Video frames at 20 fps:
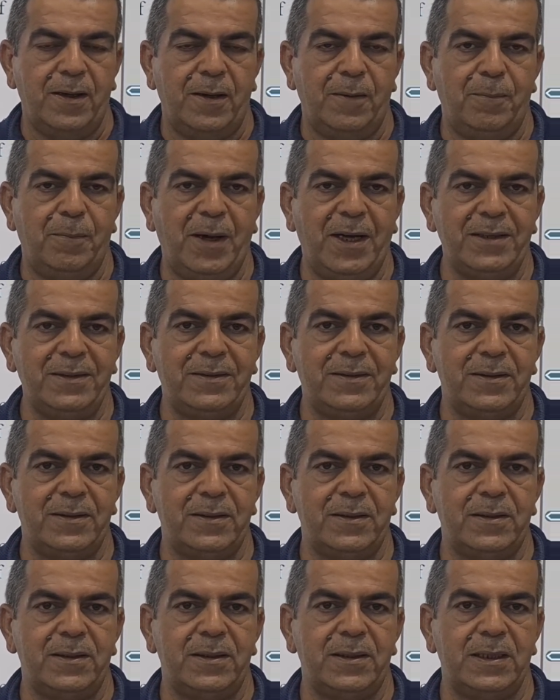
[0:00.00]
But
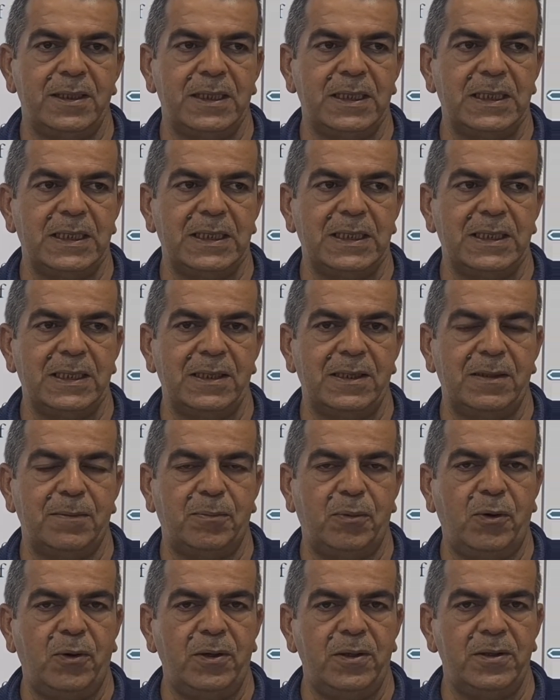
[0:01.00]
the
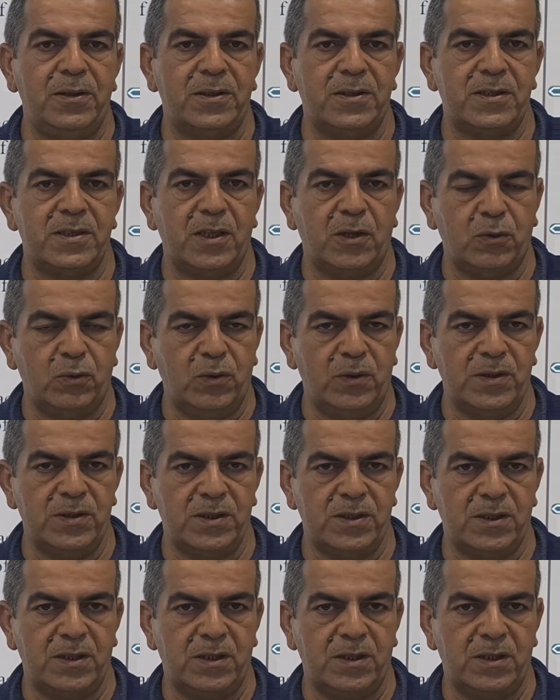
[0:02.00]
points, the rules